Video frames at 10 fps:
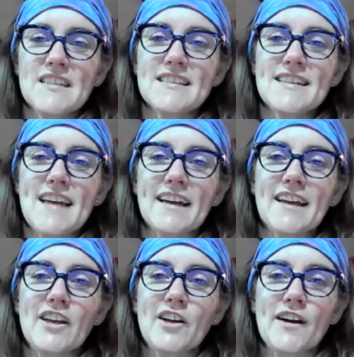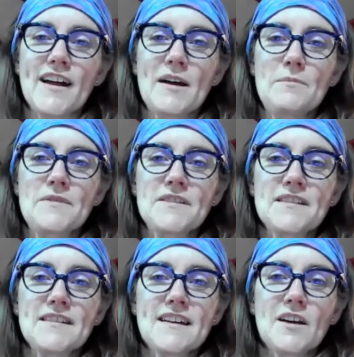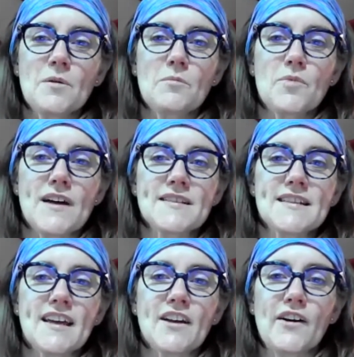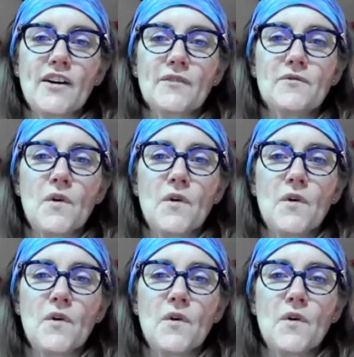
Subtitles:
Stacking your hips, pressing your